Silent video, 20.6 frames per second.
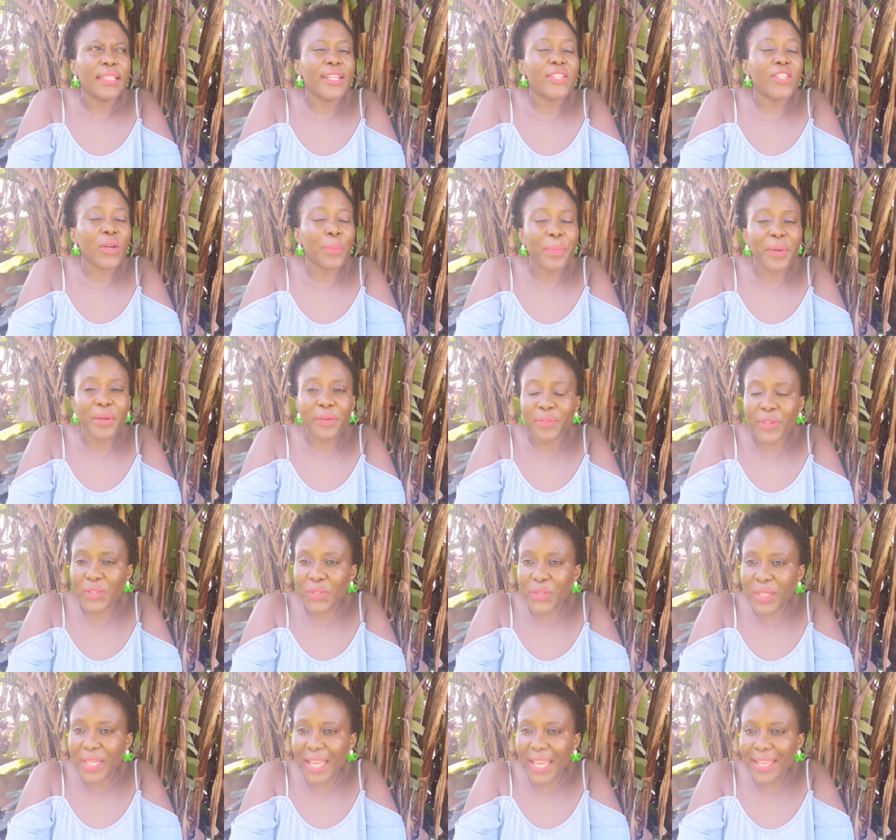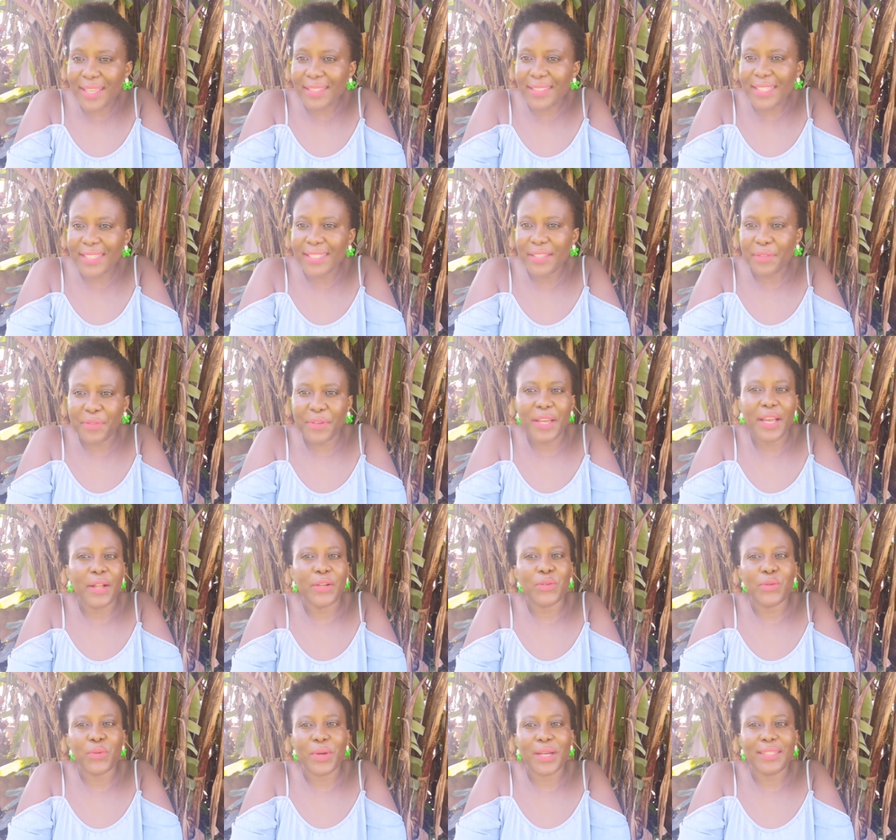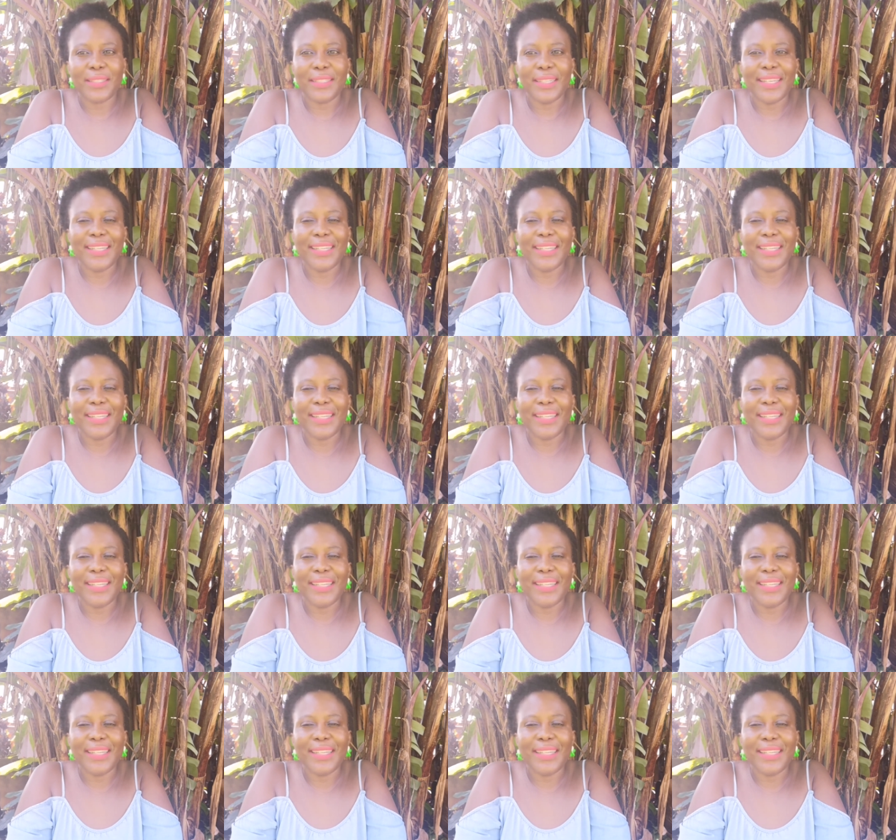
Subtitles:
topic for today is a difficult one.